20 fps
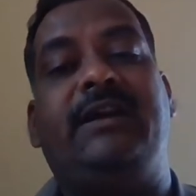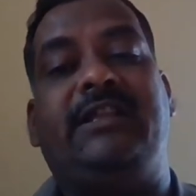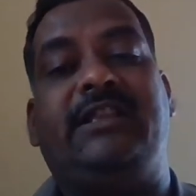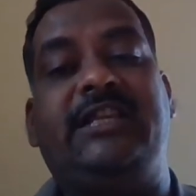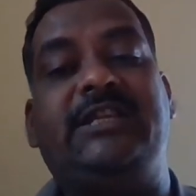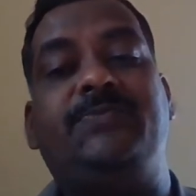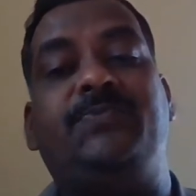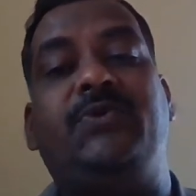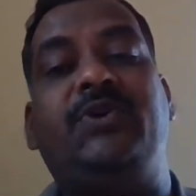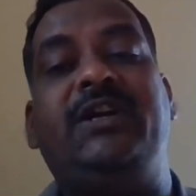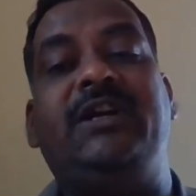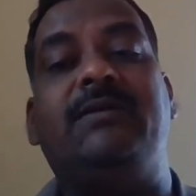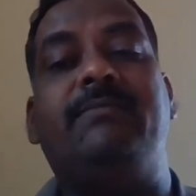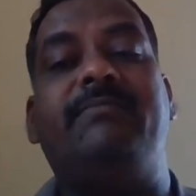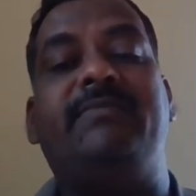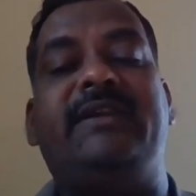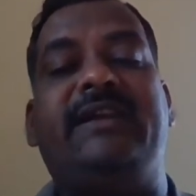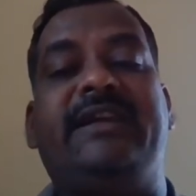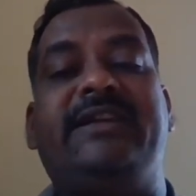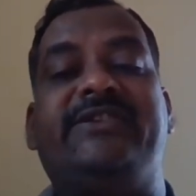His
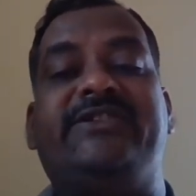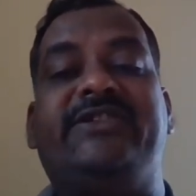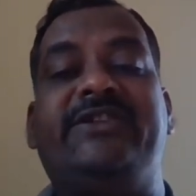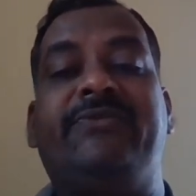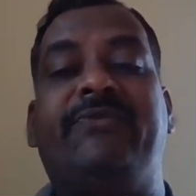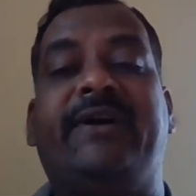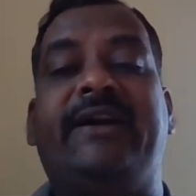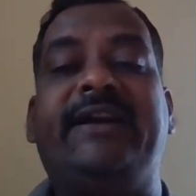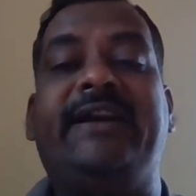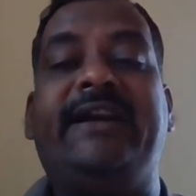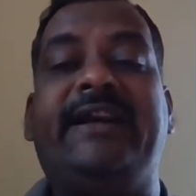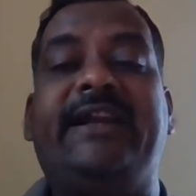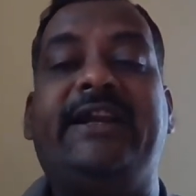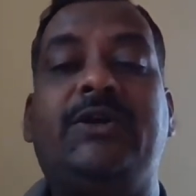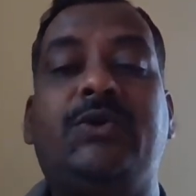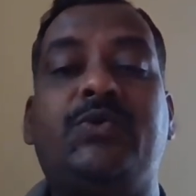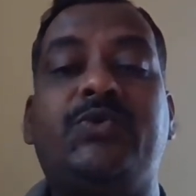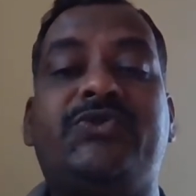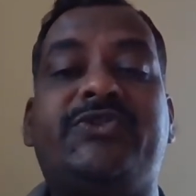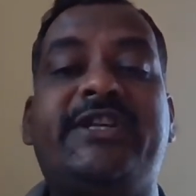poem is divided
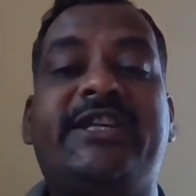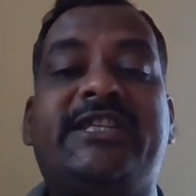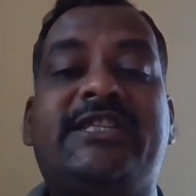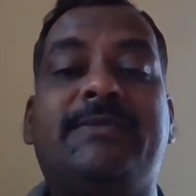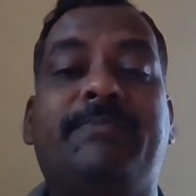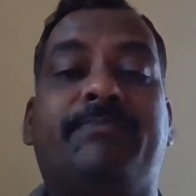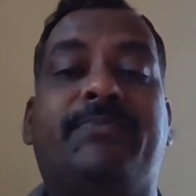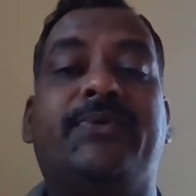into six